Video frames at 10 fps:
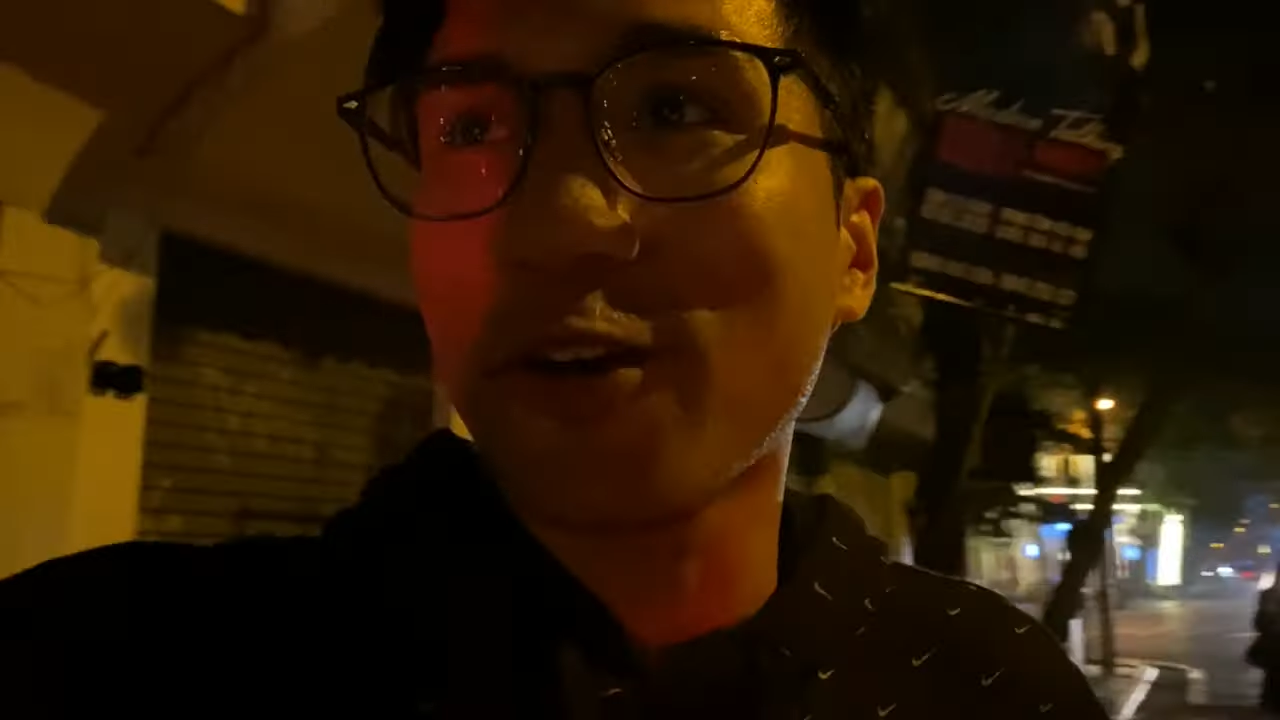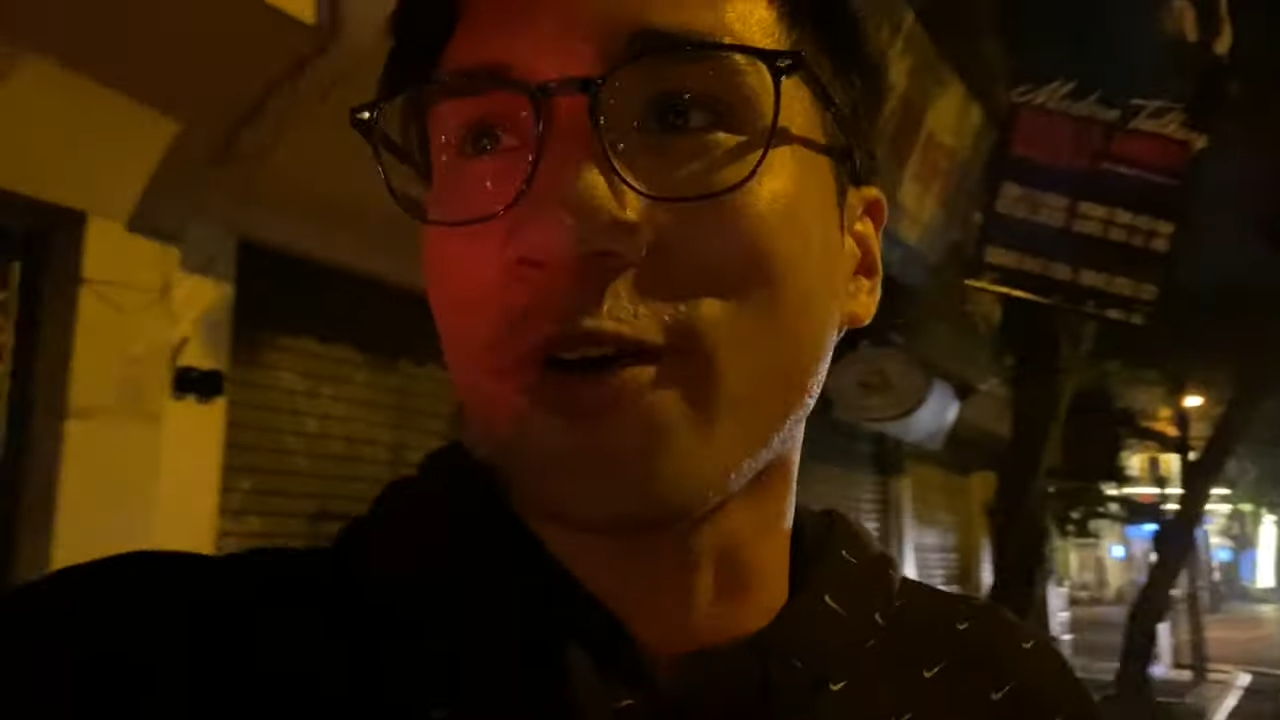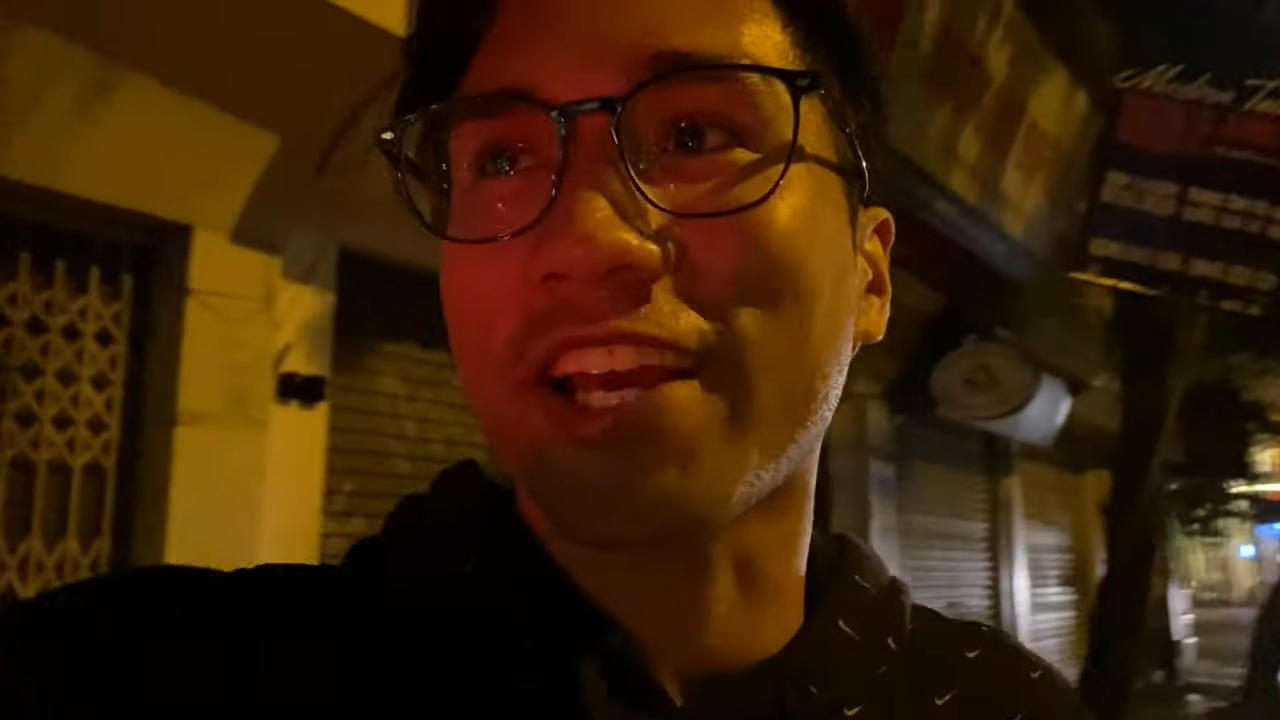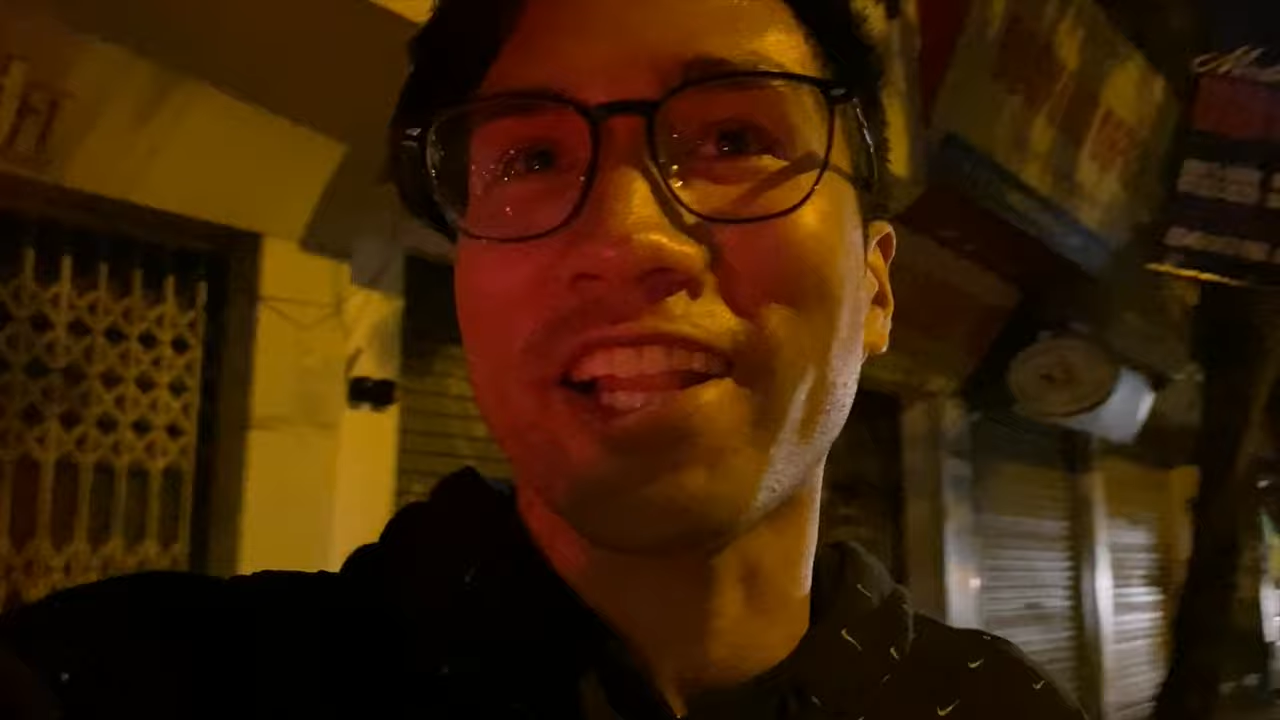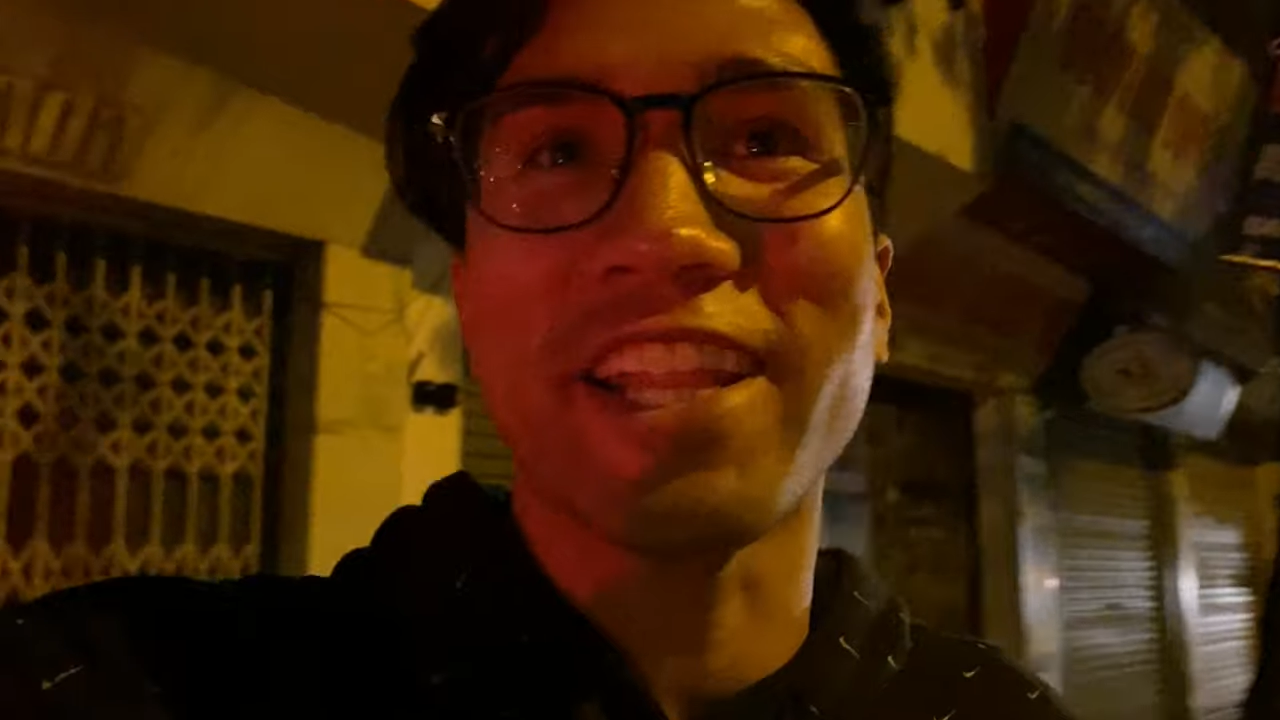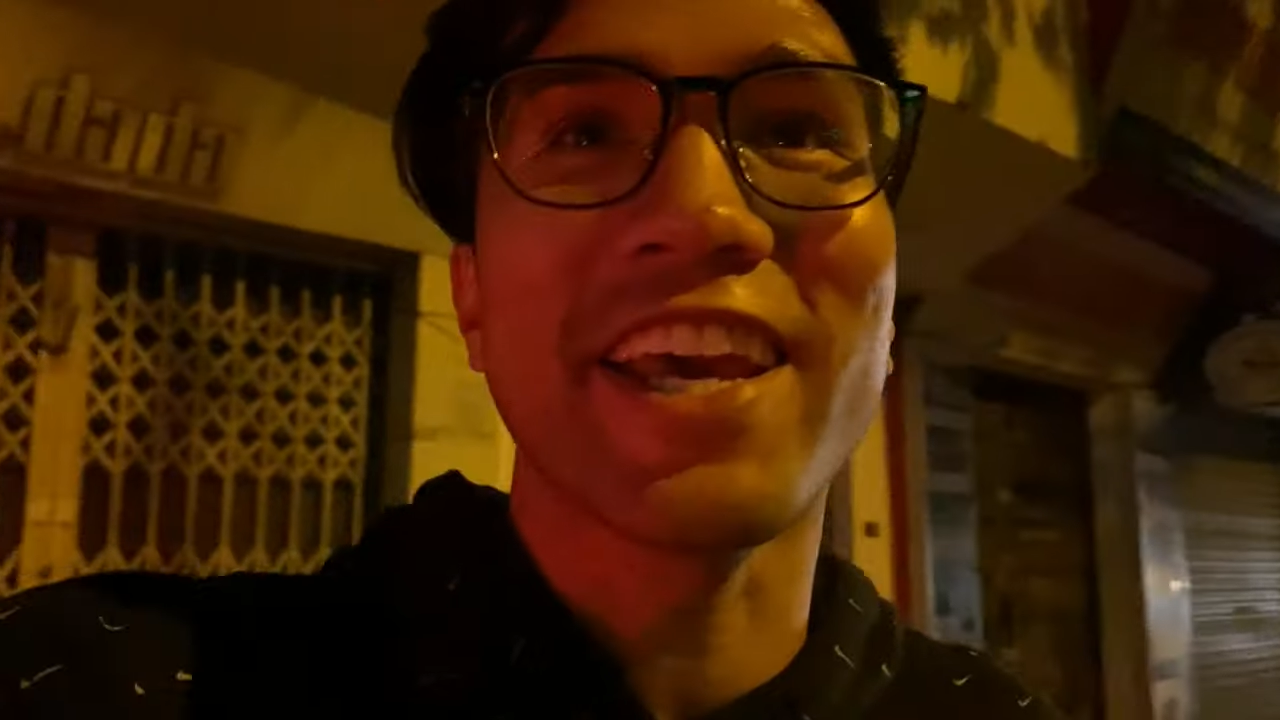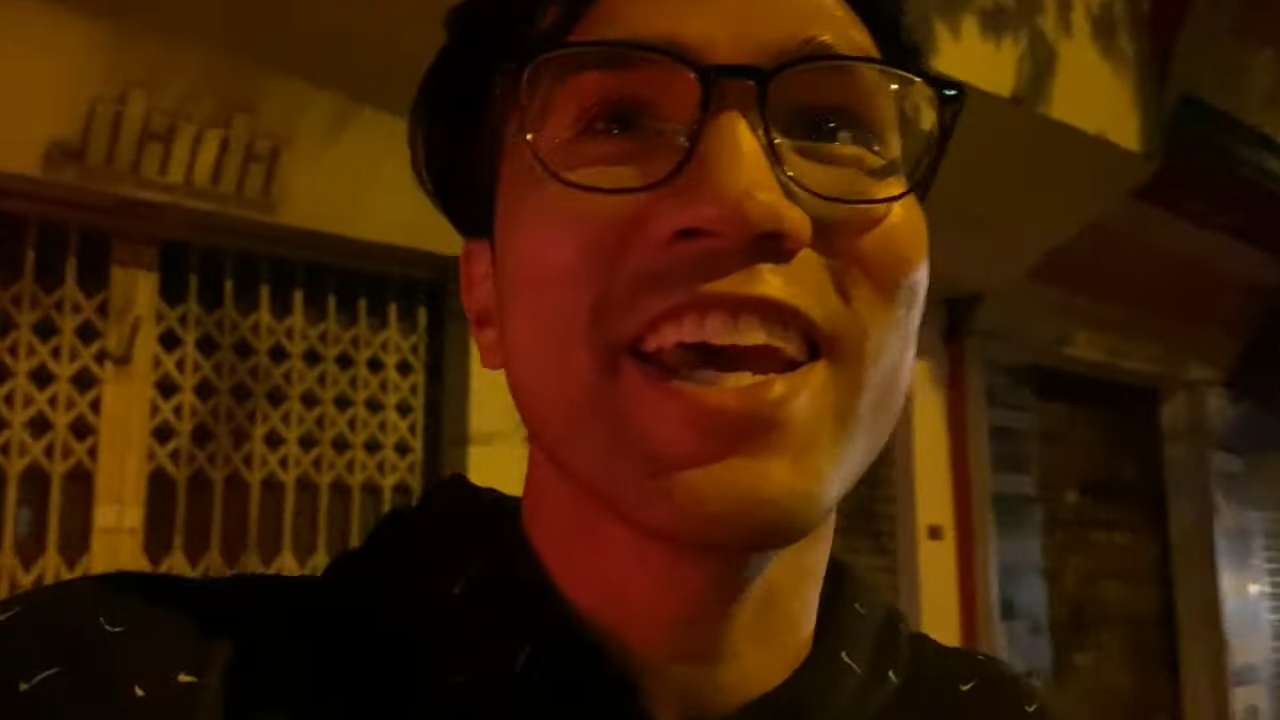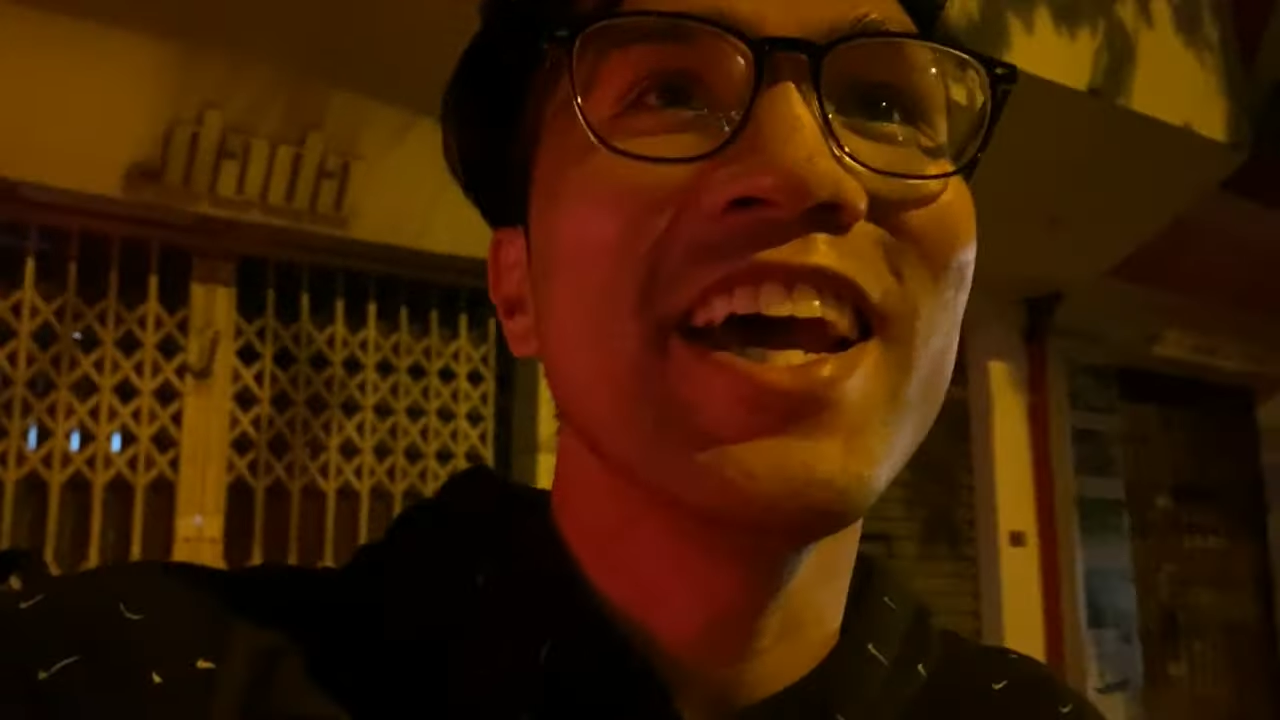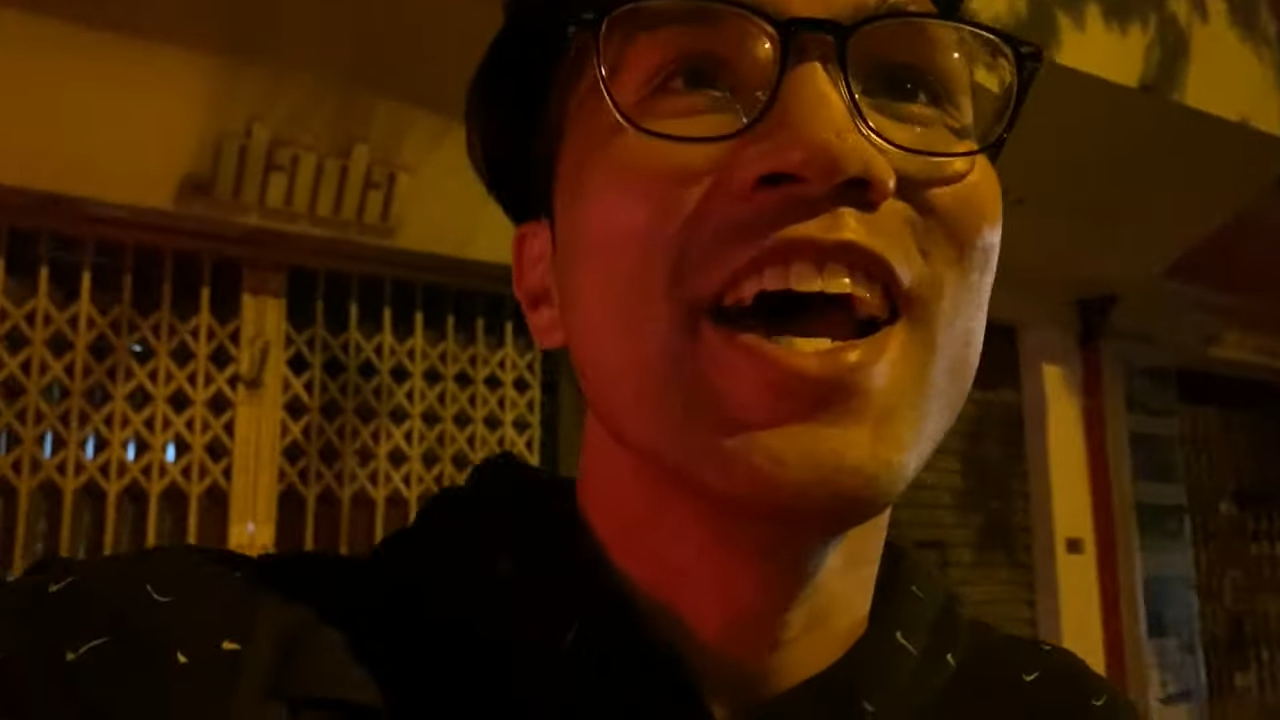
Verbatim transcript: quickly.